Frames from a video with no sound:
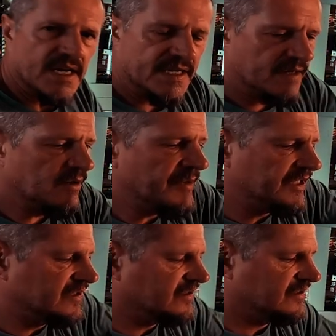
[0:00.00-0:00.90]
a noble
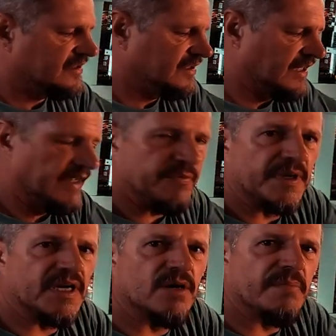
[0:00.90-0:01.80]
metal, if
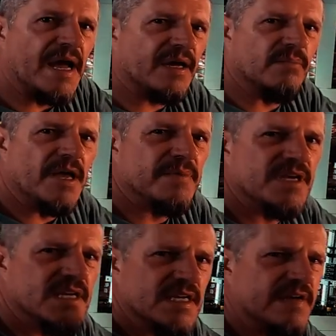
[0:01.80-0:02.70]
we go back
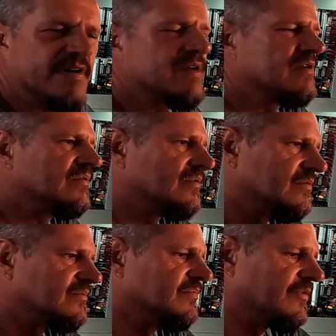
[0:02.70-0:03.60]
maybe even
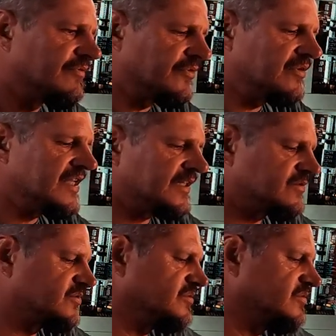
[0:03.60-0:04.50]
before
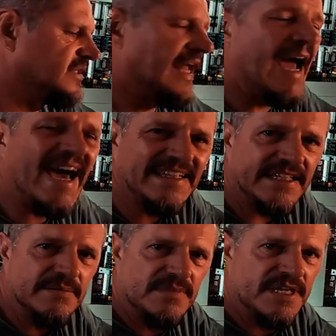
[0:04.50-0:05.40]
that to an
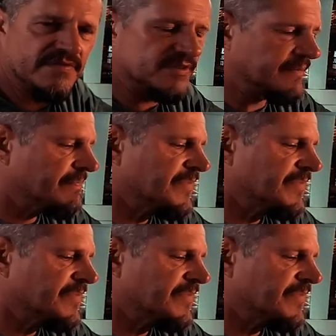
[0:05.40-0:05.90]
atom level,